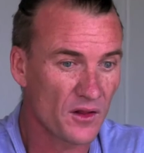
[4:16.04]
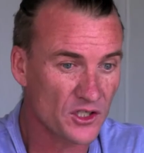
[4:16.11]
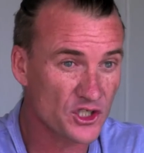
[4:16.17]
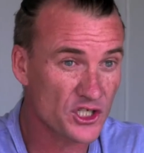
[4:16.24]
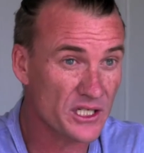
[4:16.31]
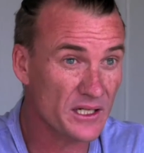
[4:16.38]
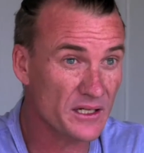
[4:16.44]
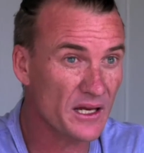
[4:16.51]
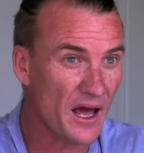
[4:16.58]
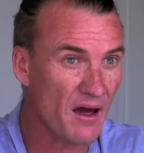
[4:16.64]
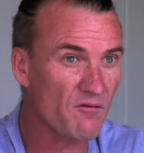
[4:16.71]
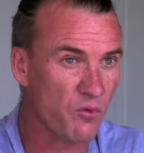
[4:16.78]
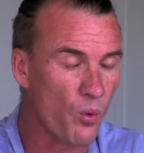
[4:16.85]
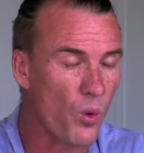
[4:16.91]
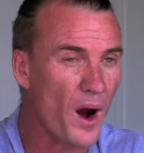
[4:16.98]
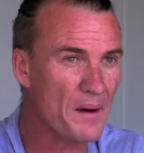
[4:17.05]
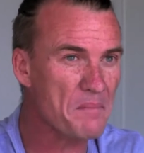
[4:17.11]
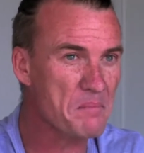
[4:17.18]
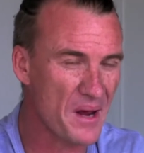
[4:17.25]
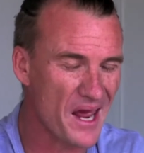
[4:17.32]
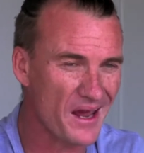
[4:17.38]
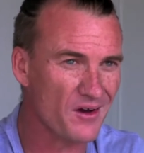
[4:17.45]
she didn't have one
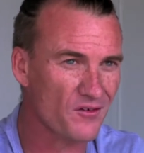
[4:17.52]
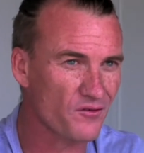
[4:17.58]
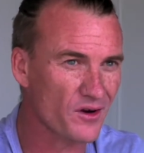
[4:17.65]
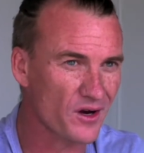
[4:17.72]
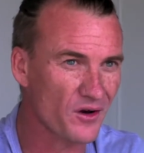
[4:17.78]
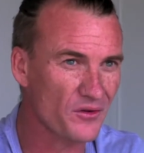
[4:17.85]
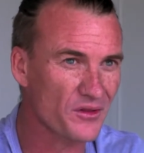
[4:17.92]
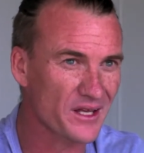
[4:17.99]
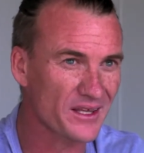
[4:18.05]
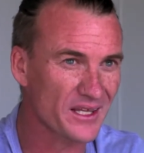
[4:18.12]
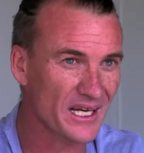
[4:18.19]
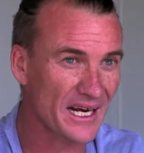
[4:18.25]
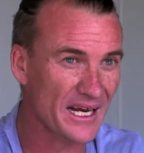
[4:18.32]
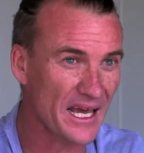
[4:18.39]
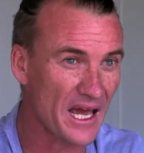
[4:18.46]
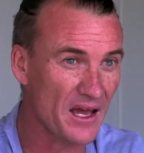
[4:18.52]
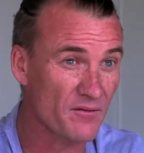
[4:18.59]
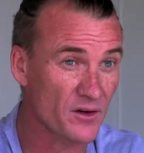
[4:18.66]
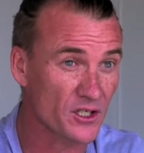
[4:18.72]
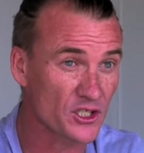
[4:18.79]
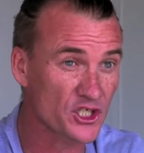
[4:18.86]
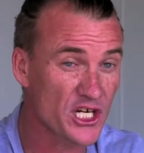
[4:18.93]
bag of clothing that I gave
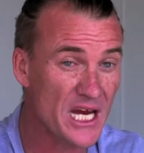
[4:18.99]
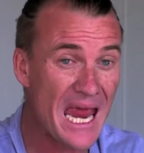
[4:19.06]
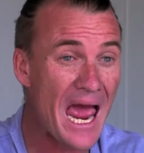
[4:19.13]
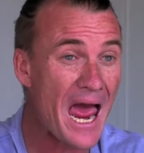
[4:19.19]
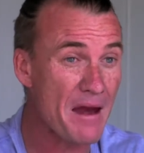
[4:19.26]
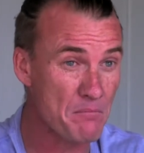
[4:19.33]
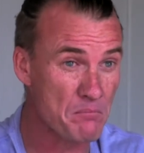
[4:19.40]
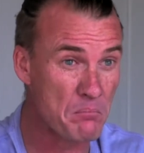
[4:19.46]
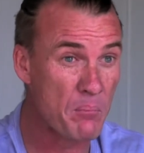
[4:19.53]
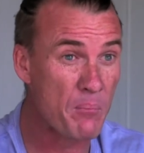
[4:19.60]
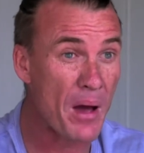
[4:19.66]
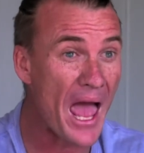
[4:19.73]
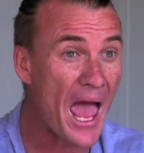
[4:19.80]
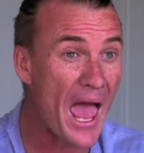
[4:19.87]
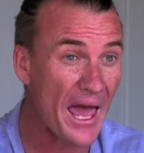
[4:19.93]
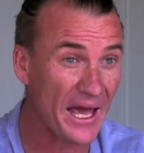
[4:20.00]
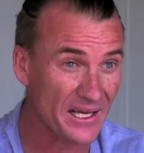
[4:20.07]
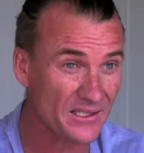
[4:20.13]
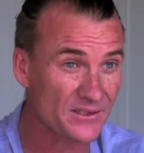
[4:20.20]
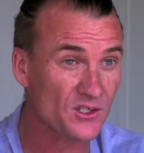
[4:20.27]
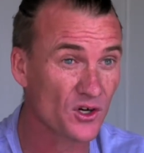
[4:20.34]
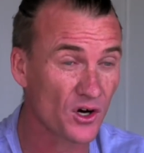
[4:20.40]
her. She had
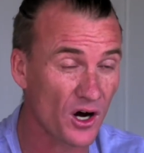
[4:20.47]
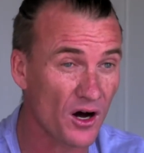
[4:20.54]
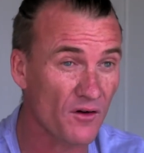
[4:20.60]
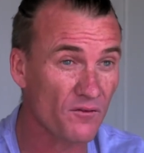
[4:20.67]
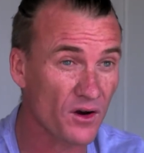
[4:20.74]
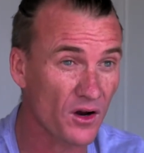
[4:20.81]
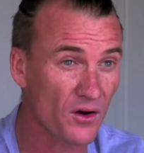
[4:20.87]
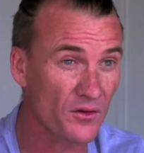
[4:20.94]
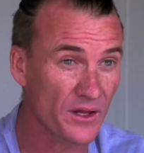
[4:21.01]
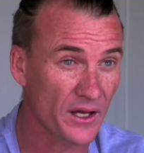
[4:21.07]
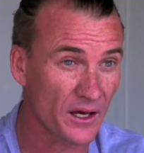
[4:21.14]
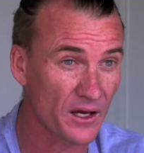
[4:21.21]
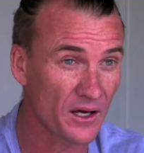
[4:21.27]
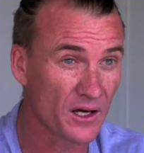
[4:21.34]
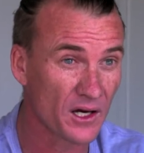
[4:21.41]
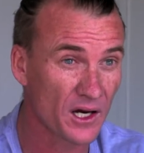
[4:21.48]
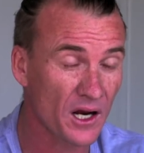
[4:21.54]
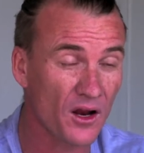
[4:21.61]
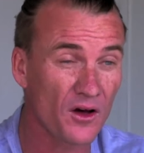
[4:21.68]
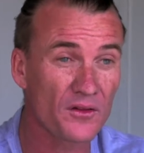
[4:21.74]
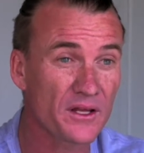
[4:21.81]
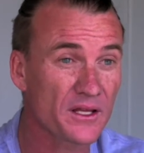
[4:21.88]
bags of clothing.
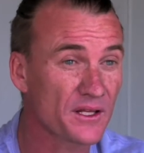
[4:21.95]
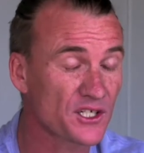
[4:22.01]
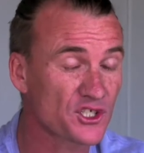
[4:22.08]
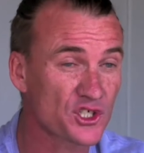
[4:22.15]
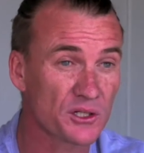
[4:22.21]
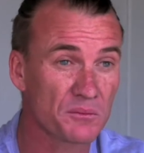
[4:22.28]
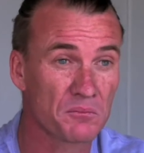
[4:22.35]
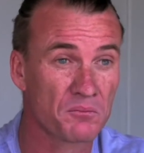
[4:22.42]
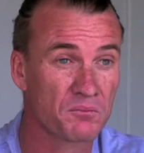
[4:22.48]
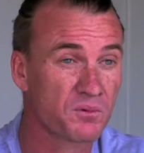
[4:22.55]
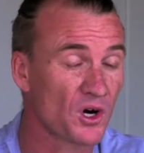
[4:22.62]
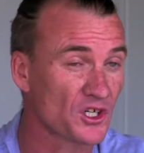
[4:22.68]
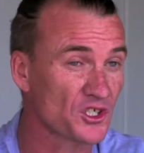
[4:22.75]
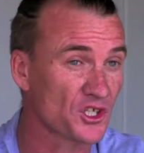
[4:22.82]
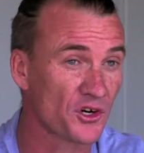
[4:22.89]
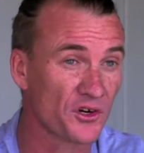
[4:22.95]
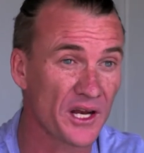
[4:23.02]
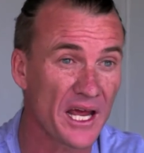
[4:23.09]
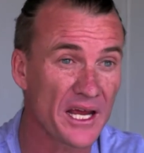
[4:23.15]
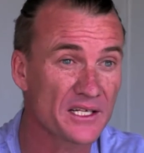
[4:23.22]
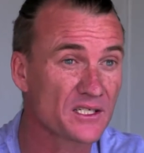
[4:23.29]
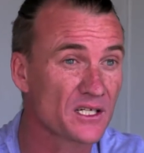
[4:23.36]
Clothing that she got
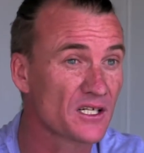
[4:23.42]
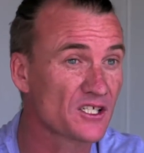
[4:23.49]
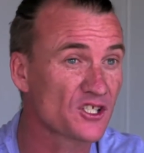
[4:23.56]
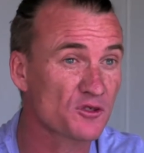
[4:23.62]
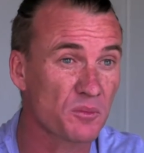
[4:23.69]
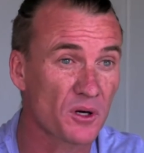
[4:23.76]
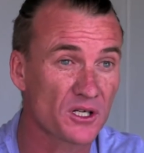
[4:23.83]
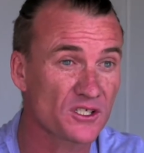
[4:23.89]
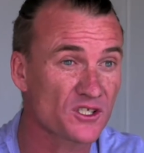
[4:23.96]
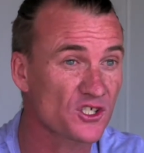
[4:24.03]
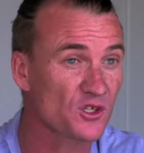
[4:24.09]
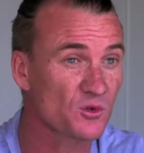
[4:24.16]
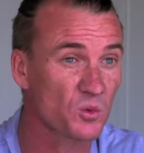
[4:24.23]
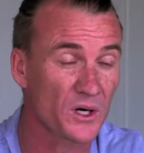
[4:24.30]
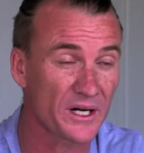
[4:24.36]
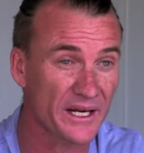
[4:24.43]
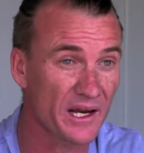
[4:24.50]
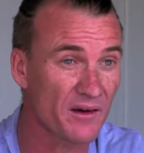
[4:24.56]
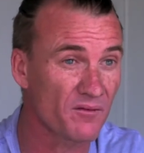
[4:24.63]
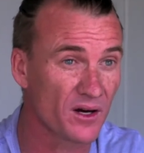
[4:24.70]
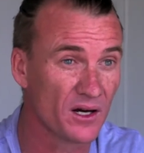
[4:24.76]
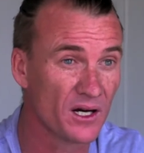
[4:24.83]
donated, sponsored,
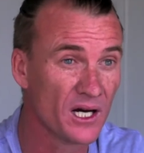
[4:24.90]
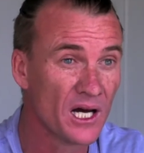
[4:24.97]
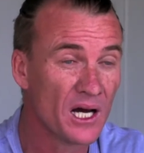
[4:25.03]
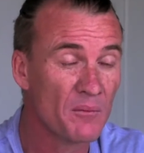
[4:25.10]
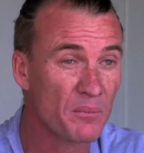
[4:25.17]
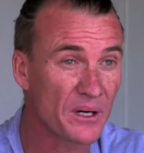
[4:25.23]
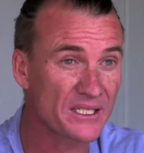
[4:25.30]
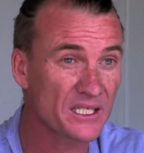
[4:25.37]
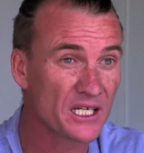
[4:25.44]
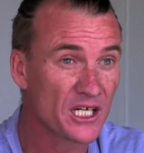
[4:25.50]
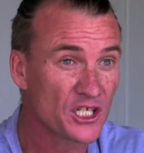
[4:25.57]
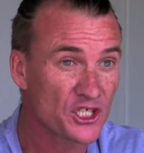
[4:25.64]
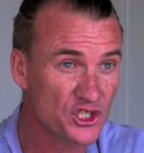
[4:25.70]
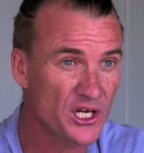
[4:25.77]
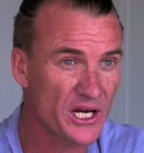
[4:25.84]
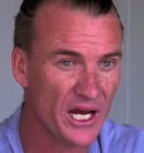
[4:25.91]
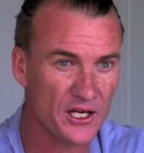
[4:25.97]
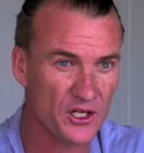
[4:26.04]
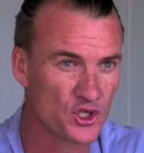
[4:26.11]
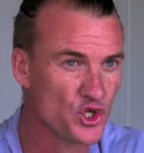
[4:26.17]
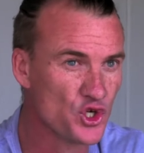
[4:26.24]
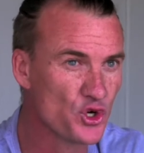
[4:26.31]
whatever. But she
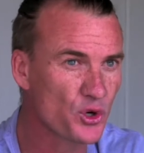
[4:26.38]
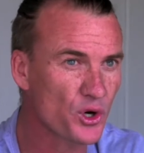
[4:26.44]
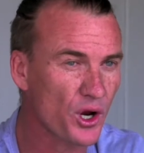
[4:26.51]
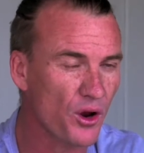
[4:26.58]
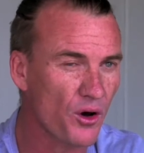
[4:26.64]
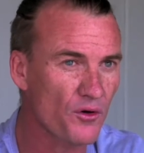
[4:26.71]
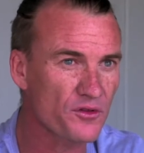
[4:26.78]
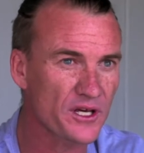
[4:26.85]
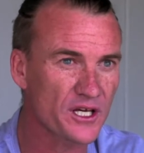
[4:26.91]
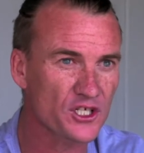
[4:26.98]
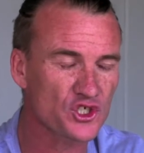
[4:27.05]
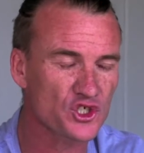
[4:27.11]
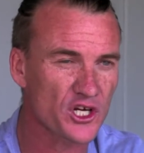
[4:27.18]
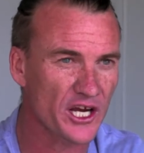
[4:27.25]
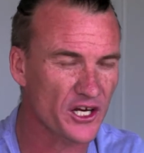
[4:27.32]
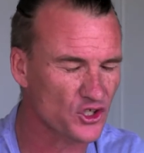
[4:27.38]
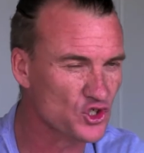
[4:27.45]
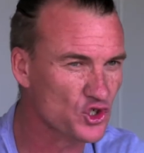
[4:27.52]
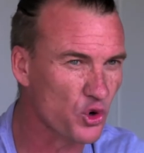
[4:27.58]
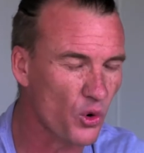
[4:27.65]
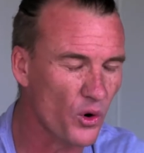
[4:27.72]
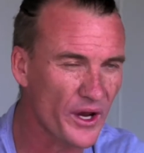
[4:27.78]
had new clothing, she had
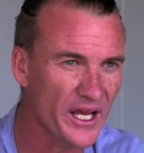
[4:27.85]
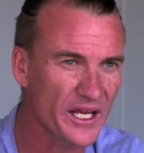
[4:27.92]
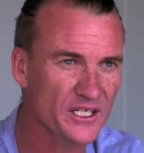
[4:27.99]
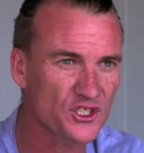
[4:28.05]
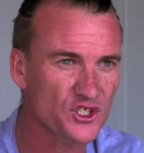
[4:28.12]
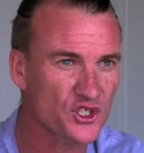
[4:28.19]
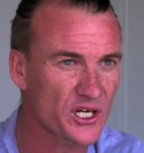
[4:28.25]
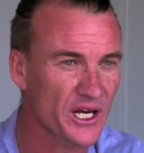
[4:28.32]
toys,